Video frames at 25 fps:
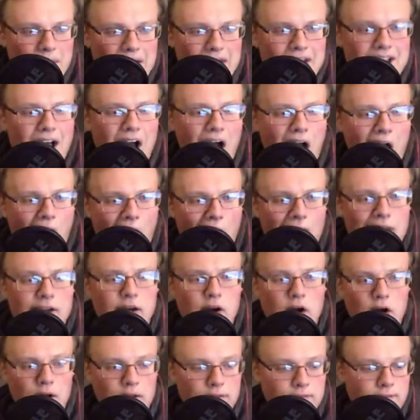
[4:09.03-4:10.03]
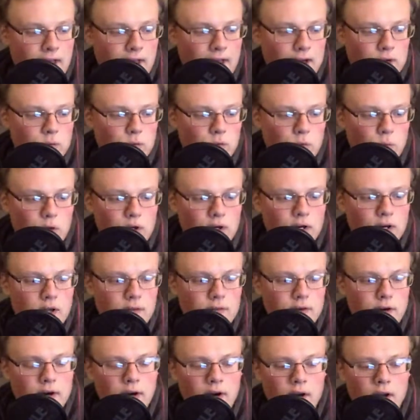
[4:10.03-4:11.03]
make eye contact with one
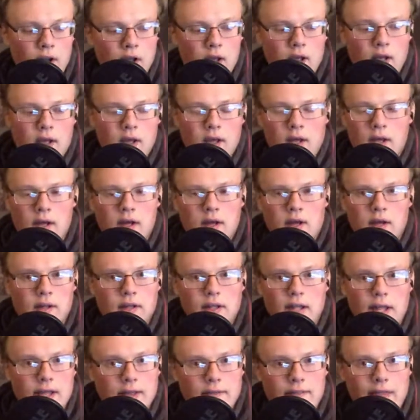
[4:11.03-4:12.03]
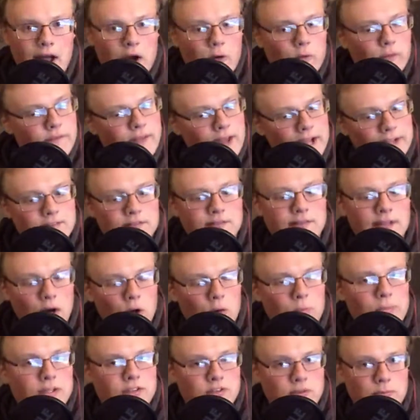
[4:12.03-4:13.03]
another.
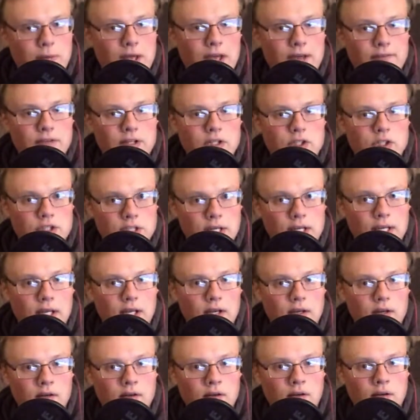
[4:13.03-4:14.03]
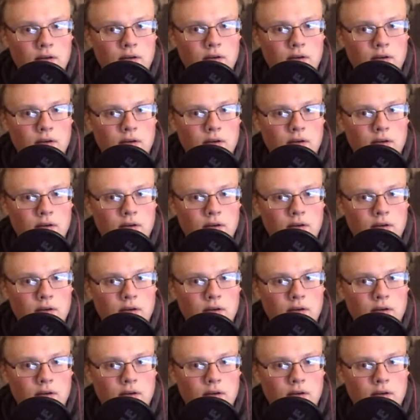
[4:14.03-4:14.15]
That would be some heavy shit,